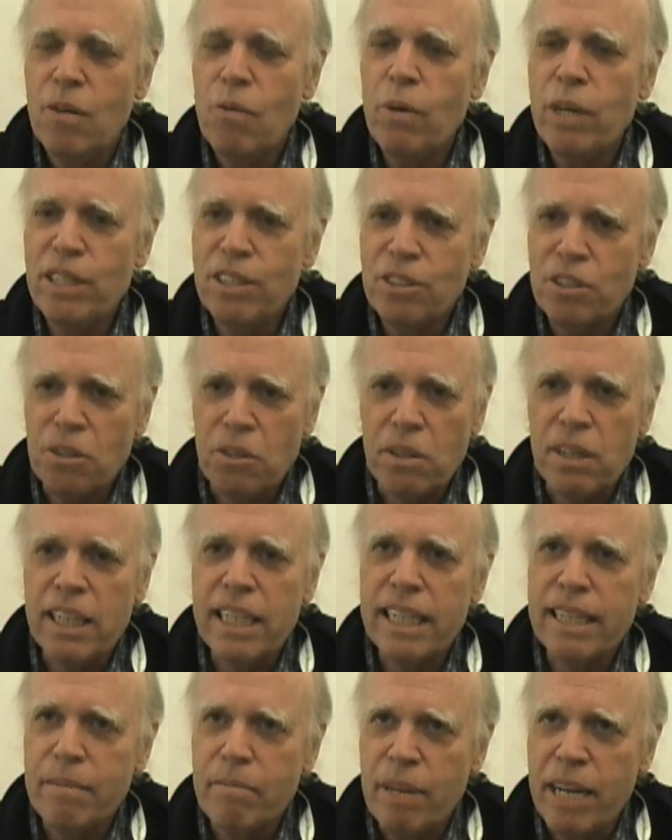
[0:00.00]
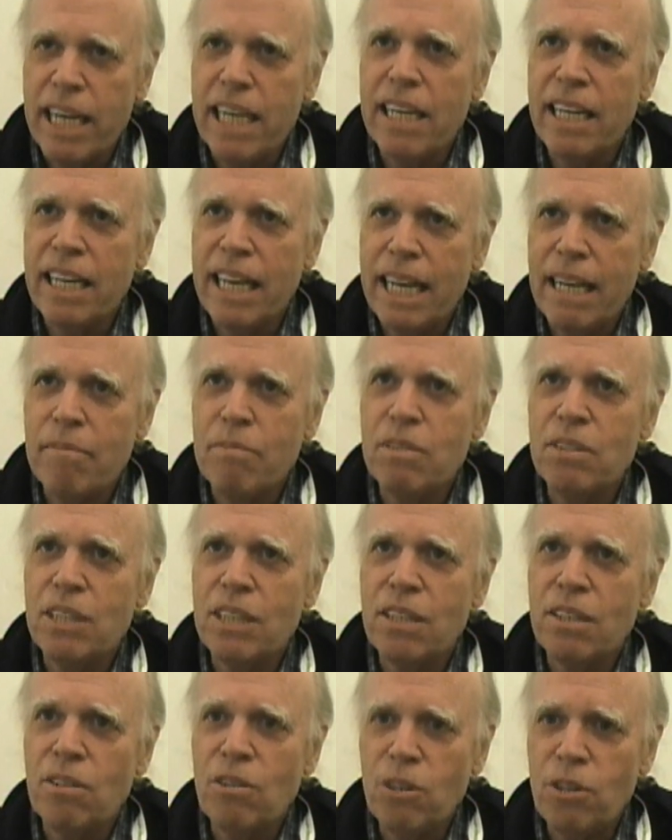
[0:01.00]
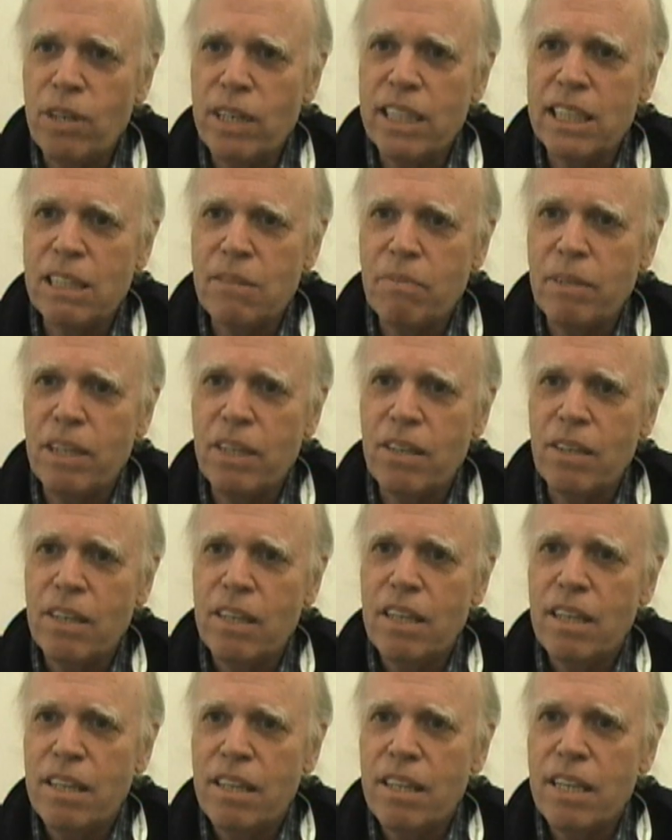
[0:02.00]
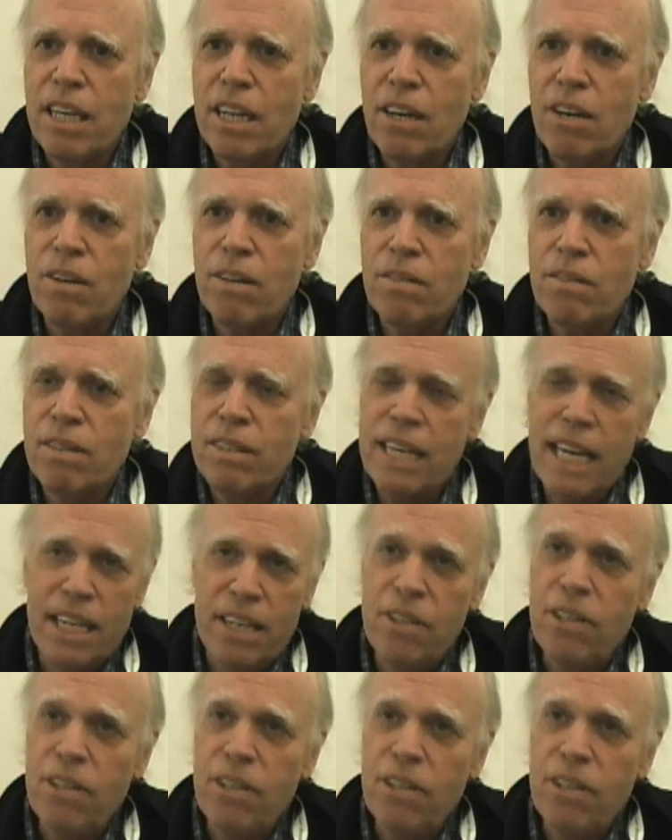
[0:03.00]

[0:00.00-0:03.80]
we certainly can make games in the learning sphere that are that